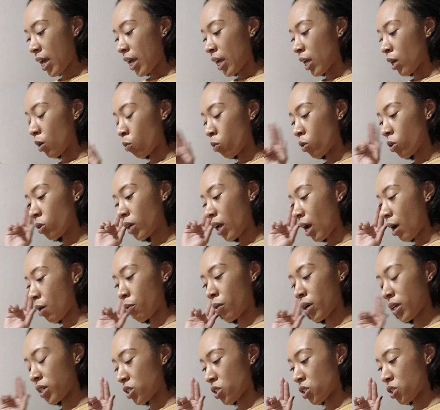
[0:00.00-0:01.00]
it will not
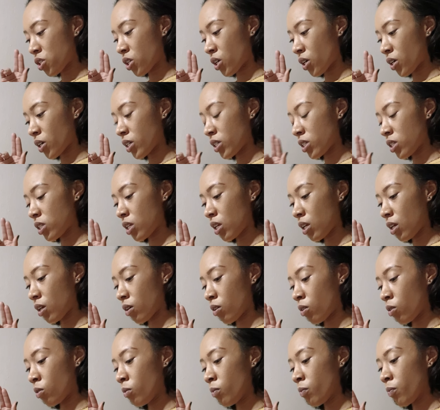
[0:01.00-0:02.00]
register
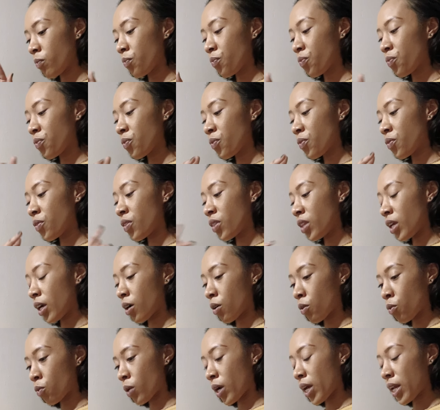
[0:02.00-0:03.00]
until
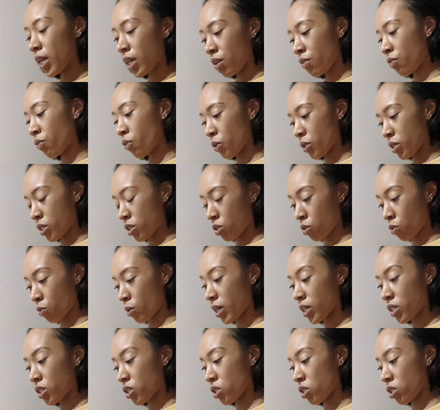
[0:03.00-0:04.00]
they're ready for it to
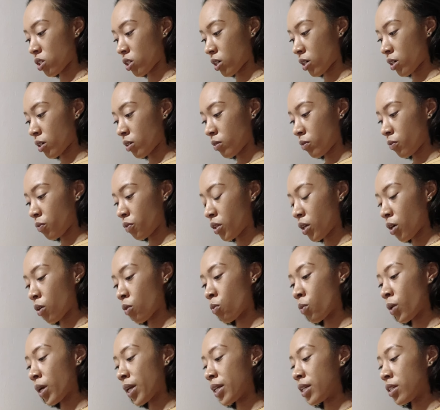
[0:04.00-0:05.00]
register. They're
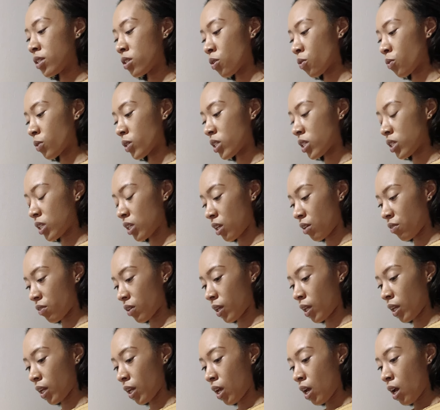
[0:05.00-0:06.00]
ready to receive
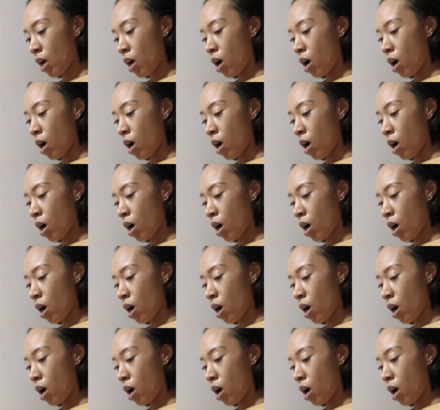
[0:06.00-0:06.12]
it.